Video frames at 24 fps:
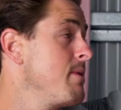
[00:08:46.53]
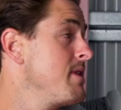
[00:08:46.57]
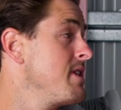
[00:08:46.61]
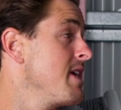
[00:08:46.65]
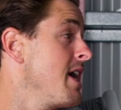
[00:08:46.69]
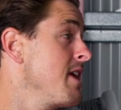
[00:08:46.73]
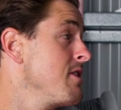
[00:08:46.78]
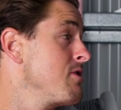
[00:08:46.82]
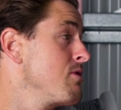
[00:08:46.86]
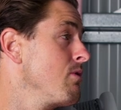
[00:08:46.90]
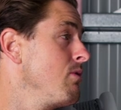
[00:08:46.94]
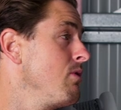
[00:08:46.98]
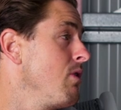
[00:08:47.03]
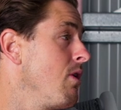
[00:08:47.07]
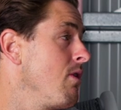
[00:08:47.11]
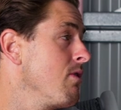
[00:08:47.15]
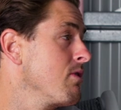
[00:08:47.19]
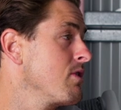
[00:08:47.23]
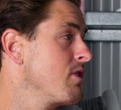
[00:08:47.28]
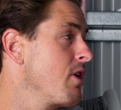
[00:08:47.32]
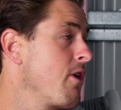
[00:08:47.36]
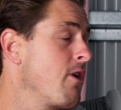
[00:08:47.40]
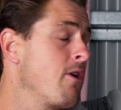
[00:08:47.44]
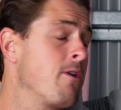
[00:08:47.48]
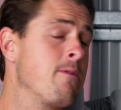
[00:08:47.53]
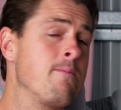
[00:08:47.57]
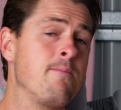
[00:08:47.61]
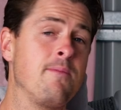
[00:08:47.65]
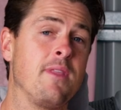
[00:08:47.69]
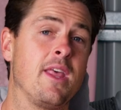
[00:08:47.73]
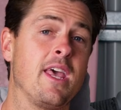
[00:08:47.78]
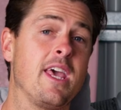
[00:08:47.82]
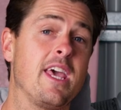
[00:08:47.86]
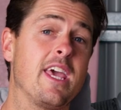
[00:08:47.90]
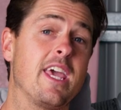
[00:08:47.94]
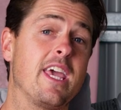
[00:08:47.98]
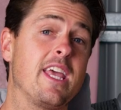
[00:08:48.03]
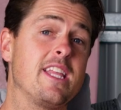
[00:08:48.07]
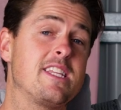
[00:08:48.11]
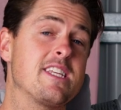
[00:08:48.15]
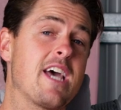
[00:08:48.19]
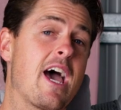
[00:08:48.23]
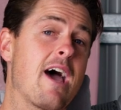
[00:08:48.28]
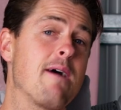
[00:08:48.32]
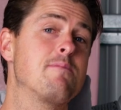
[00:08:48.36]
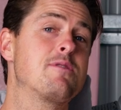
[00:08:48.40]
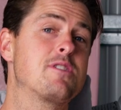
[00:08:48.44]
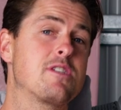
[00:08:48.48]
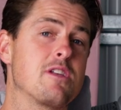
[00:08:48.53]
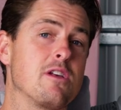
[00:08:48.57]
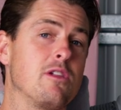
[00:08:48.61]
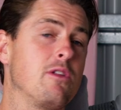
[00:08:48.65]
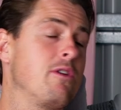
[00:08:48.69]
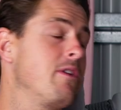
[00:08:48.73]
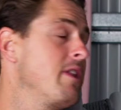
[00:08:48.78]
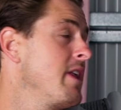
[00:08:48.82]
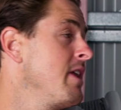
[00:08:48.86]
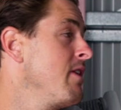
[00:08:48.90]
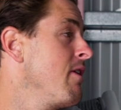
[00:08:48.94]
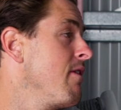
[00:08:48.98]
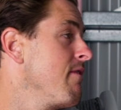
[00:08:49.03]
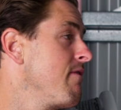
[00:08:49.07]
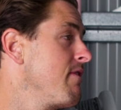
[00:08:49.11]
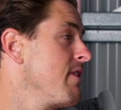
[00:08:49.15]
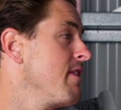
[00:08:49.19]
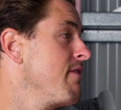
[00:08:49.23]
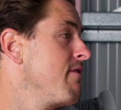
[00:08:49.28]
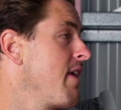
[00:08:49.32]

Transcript: potential long-term, it's absolutely not for the